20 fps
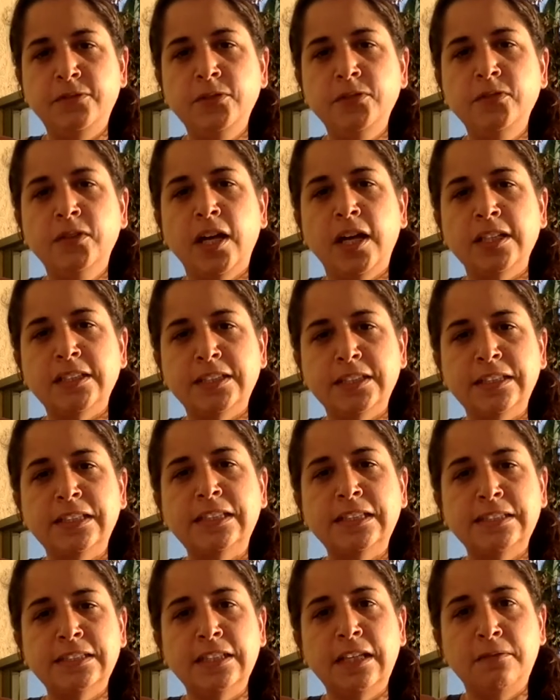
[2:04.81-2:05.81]
you've got to
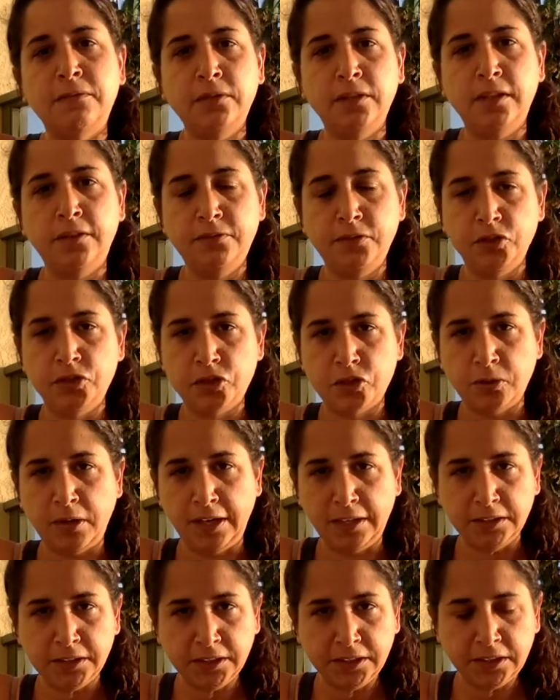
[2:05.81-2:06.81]
this level of your
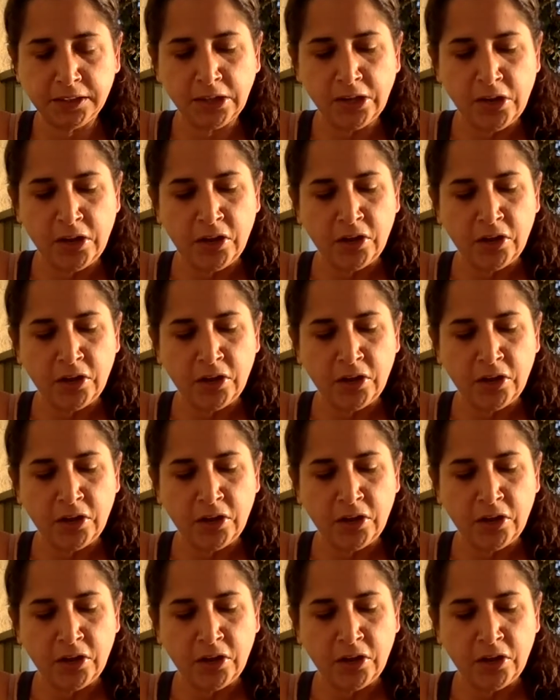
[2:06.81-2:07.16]
training,